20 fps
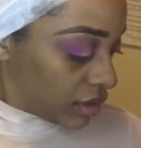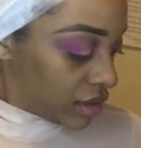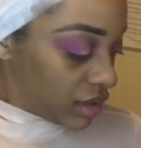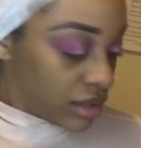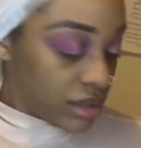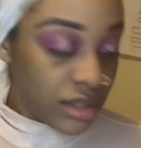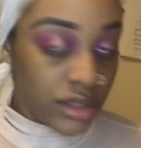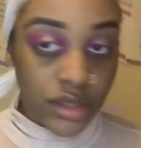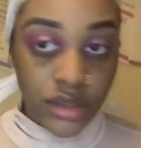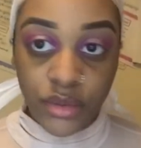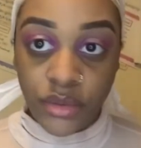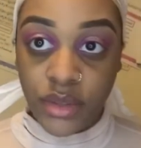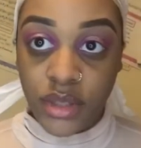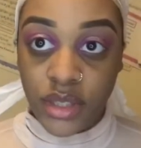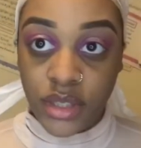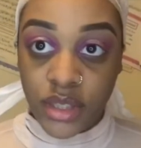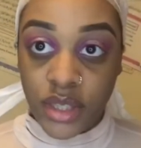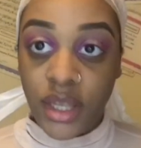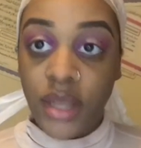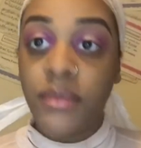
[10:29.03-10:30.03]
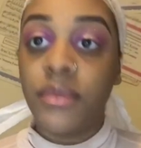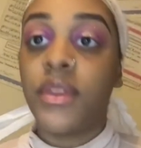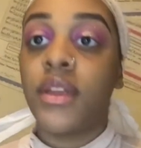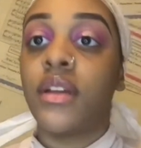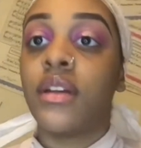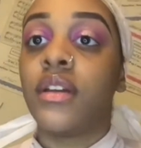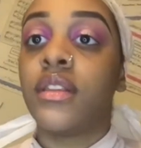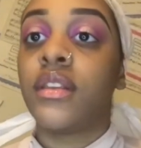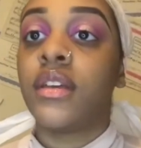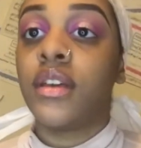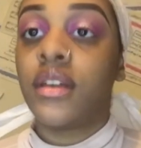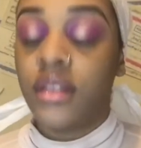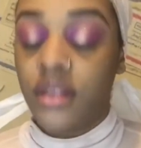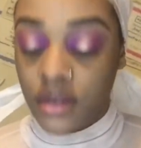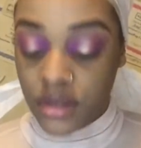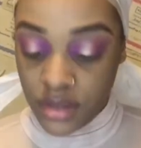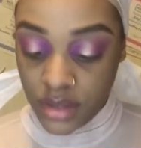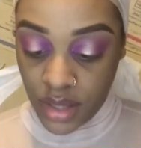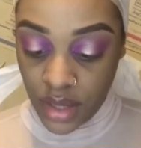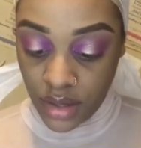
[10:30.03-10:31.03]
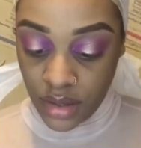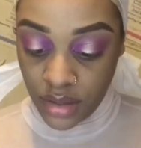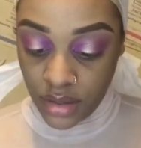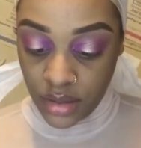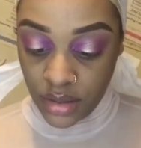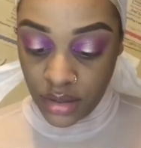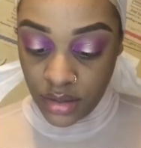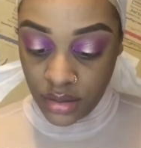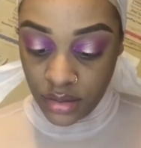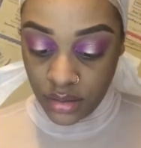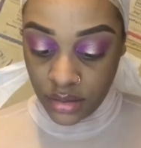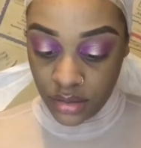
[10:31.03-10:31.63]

And just doing the same thing on the other side.